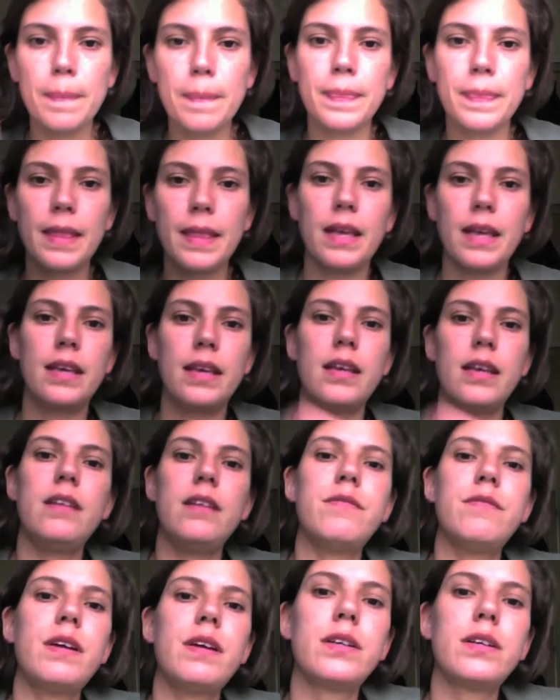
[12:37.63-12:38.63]
like,
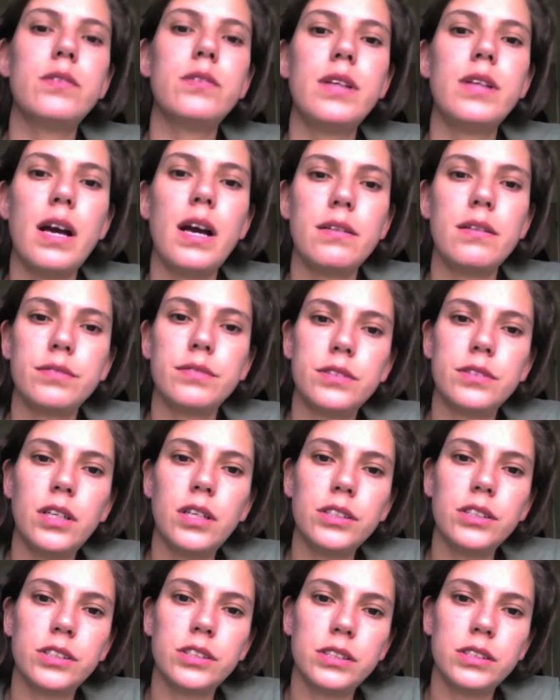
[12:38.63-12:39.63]
if I could have
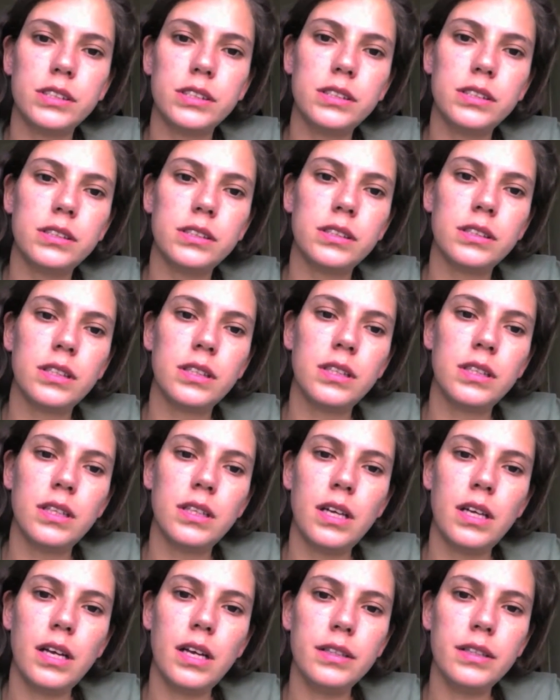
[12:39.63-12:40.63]
touched this
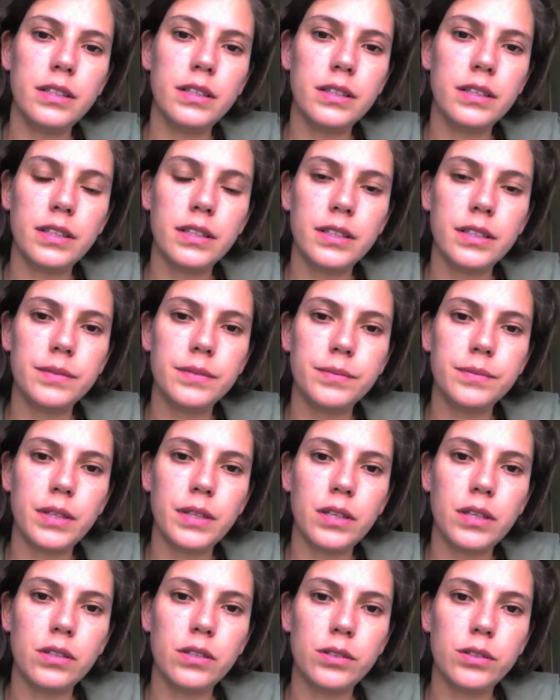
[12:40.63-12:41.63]
and then the
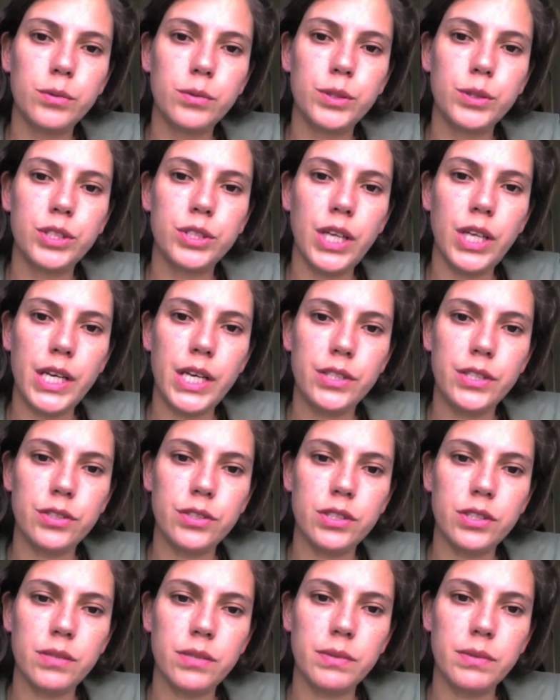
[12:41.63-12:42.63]
color would change or
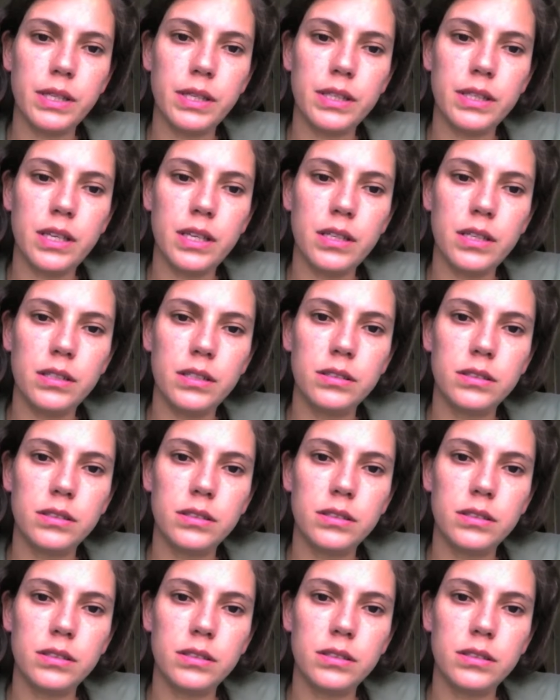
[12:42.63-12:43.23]
something like that,